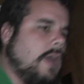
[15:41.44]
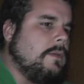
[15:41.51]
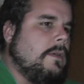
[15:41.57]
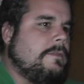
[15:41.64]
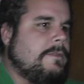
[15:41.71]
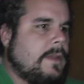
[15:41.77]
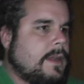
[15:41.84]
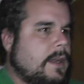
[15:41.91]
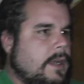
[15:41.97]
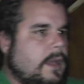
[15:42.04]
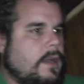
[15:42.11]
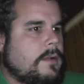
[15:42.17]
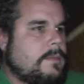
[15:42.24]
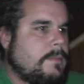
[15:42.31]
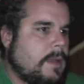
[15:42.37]
I will figure it
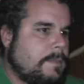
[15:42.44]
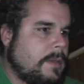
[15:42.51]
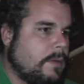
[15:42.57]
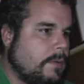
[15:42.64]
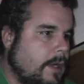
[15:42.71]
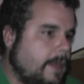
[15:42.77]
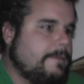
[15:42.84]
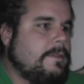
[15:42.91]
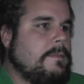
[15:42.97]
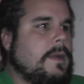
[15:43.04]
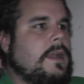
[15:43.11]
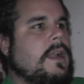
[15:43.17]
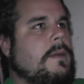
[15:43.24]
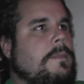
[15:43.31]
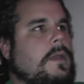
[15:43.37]
out. It might be rough. It
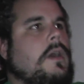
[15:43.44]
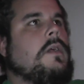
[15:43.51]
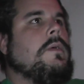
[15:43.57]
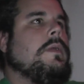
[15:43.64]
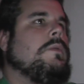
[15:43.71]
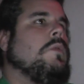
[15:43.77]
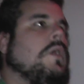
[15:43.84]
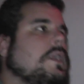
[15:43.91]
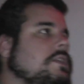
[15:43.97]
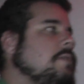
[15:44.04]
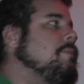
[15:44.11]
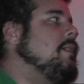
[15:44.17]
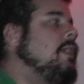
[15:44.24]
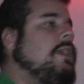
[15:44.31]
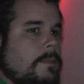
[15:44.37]
might not be all what we want it
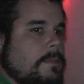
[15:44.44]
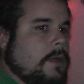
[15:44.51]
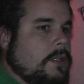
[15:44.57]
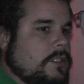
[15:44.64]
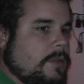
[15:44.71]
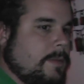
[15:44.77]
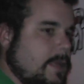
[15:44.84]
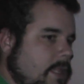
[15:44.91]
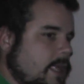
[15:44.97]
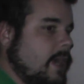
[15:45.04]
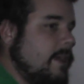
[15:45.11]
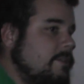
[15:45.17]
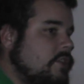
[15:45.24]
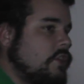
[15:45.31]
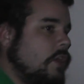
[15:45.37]
to be. But also be a
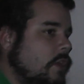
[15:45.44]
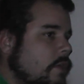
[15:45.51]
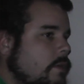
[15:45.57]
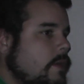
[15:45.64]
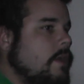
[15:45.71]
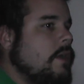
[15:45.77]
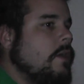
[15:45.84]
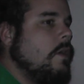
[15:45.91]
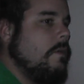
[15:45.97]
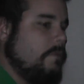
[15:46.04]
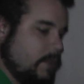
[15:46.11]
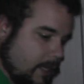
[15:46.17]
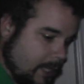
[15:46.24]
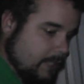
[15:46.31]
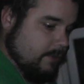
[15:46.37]
live show.
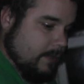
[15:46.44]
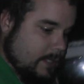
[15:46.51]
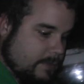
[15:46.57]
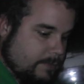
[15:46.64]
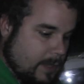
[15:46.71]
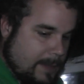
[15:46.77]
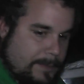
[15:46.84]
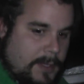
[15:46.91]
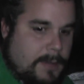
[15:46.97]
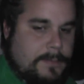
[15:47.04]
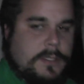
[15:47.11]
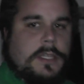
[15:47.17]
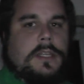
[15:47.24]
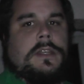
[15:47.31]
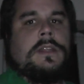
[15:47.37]
Hopefully Adrian's vape
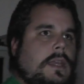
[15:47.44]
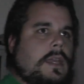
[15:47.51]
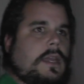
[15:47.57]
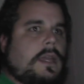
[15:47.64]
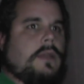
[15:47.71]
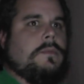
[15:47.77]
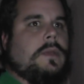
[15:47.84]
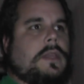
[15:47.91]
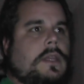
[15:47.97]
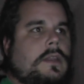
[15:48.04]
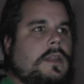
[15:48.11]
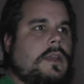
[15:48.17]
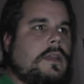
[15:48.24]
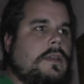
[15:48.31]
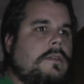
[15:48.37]
comes in and we
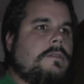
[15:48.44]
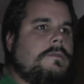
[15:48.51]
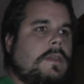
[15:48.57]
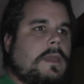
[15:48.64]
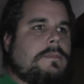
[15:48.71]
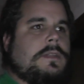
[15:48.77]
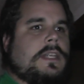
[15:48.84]
can vape